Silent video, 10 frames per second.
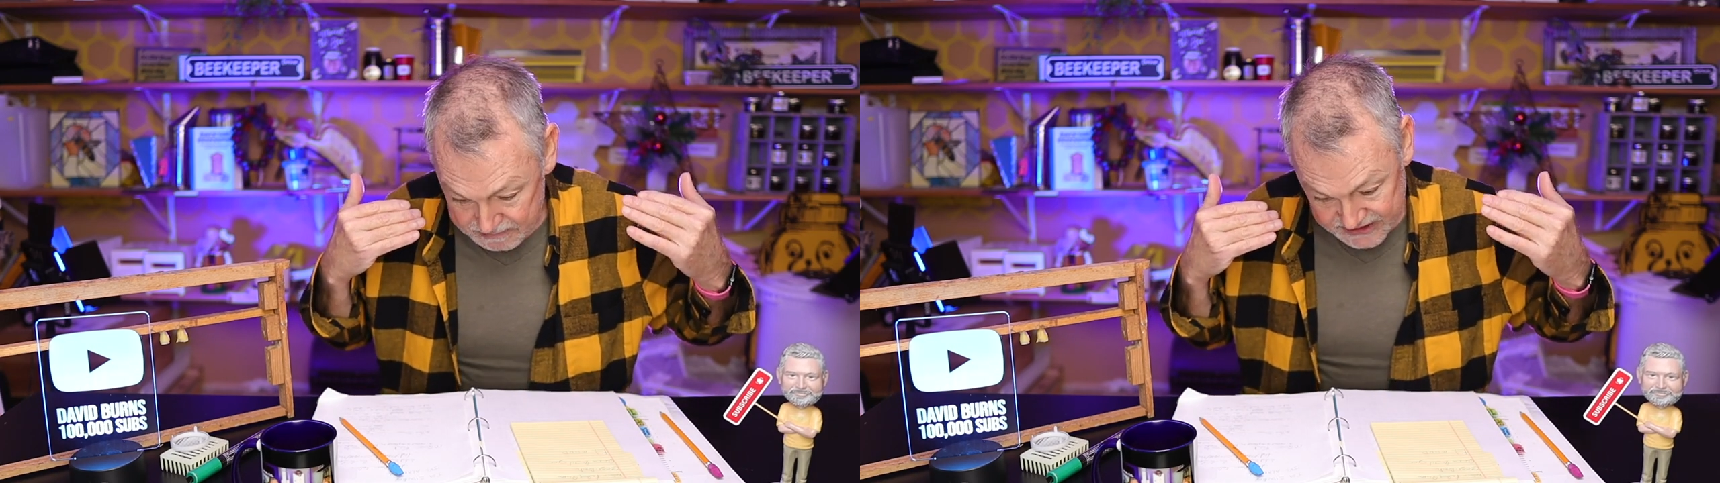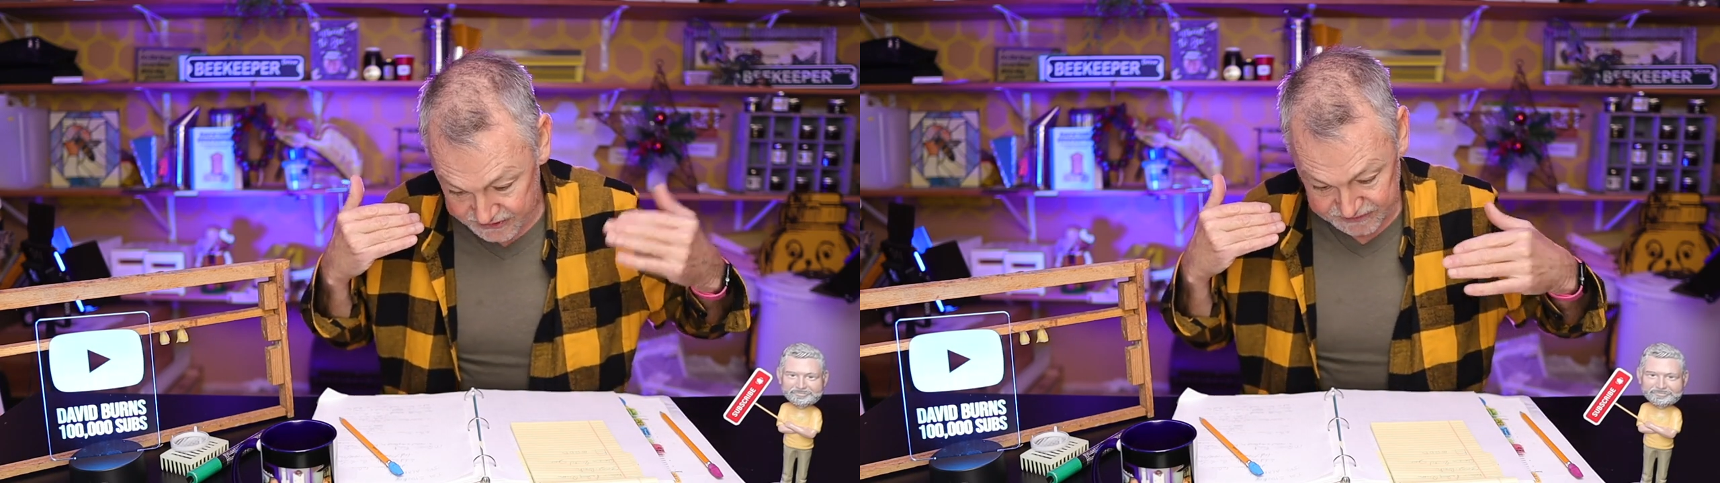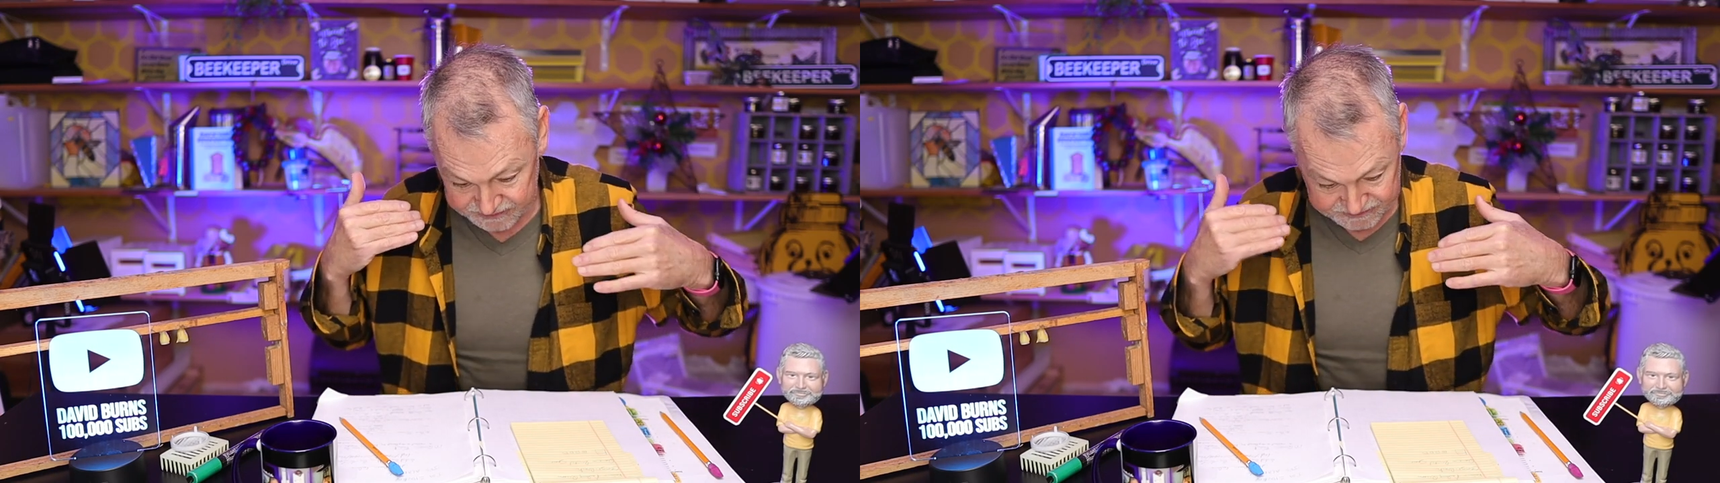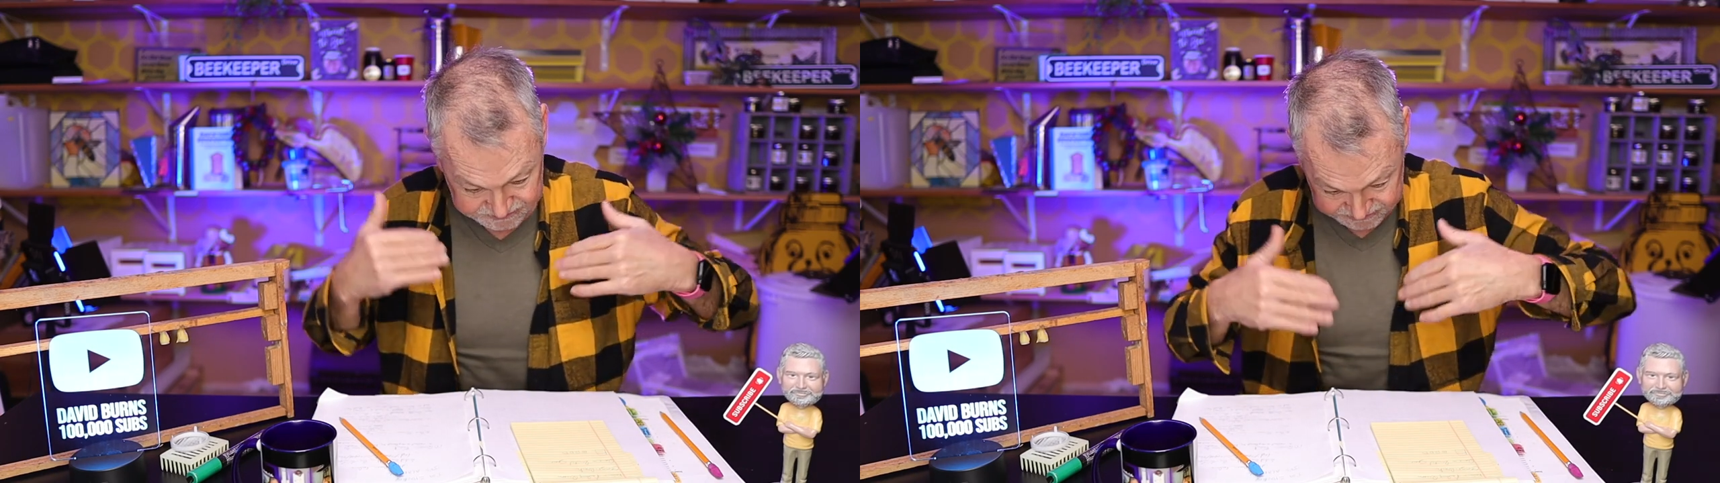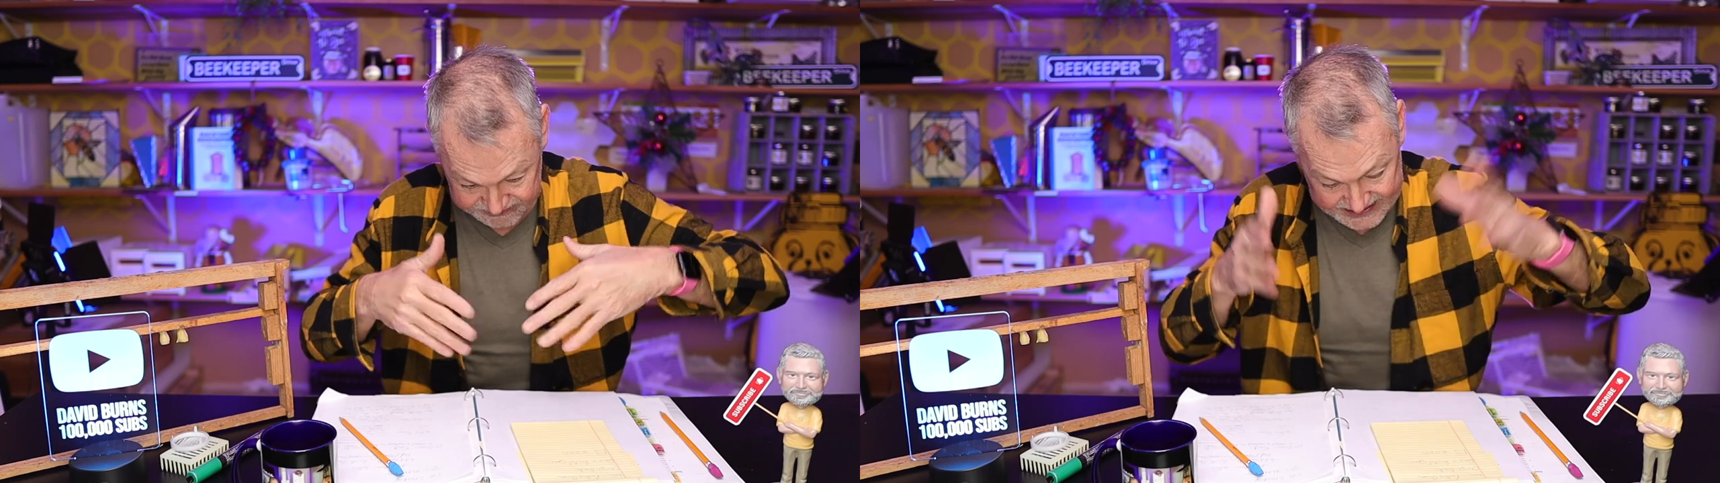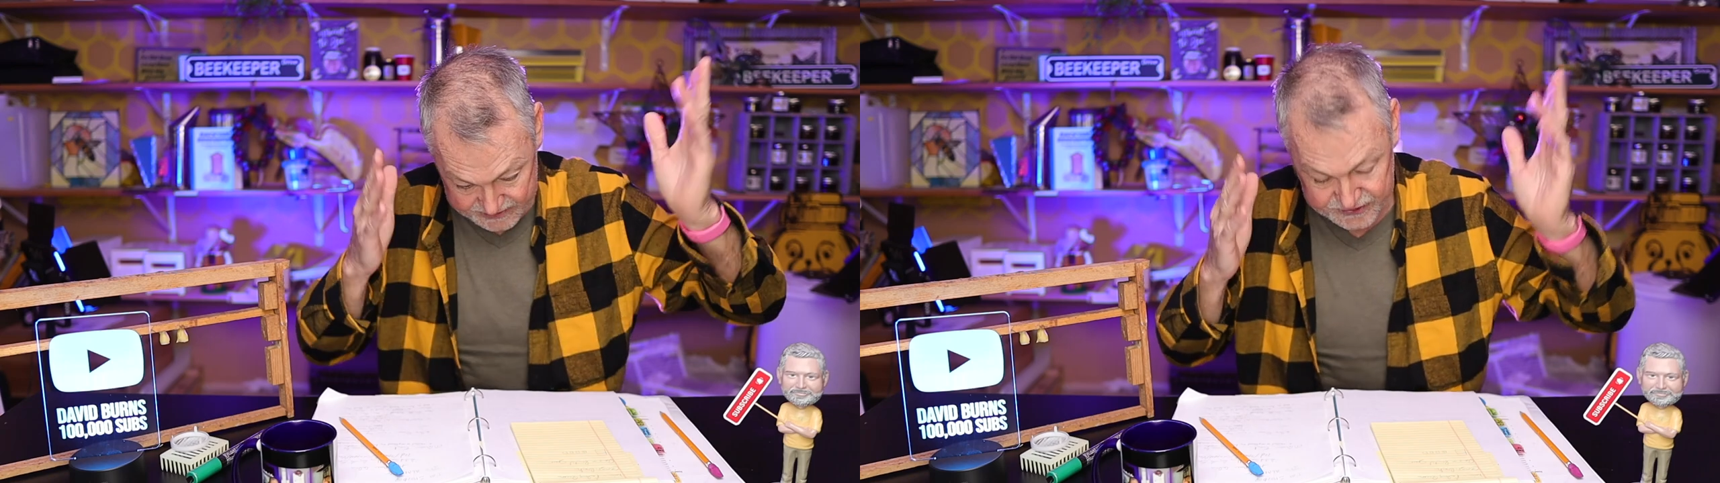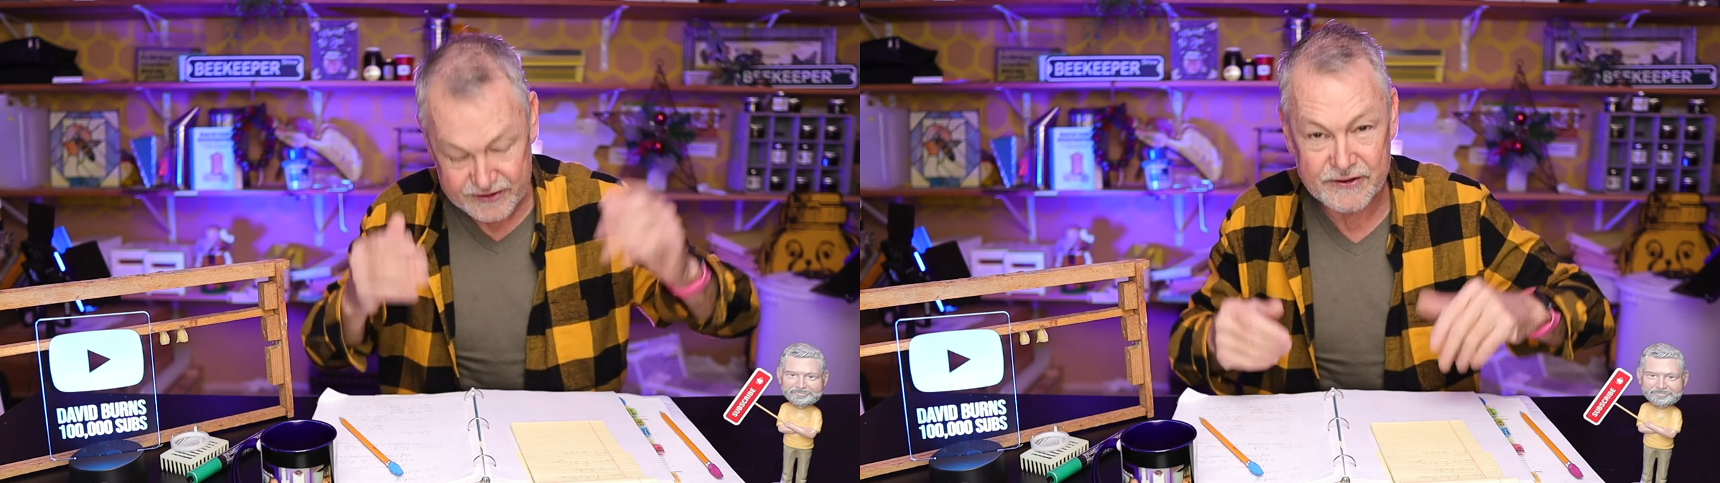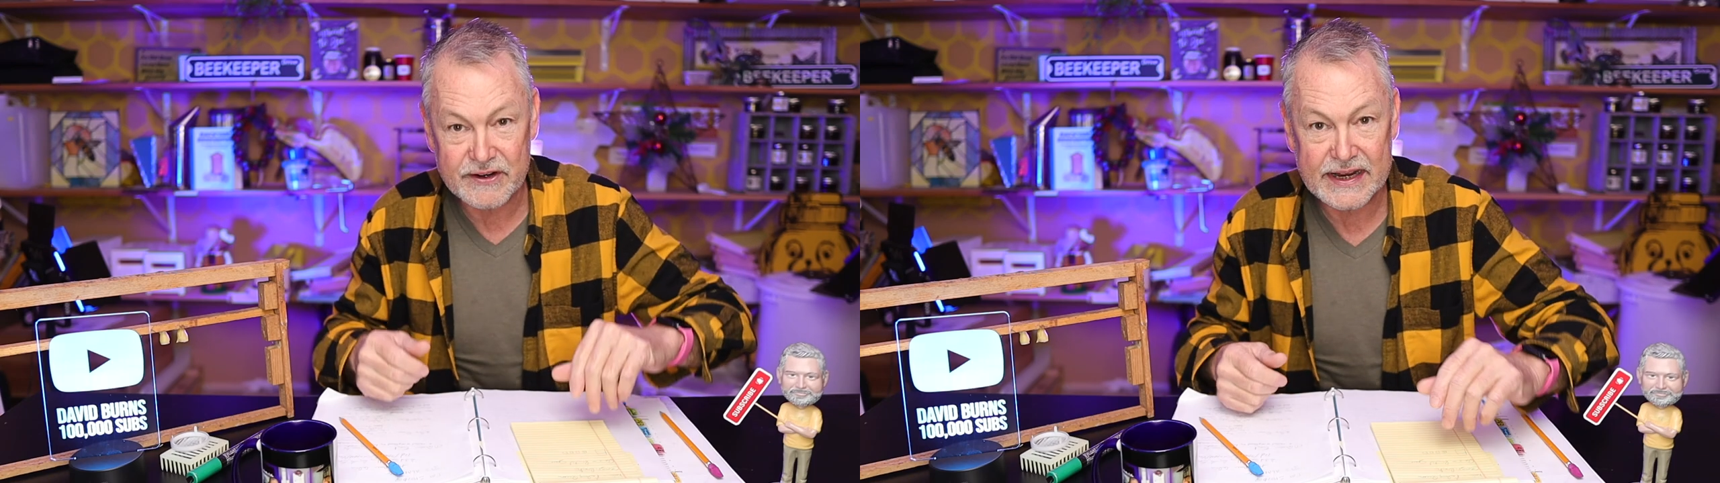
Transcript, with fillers: just flounder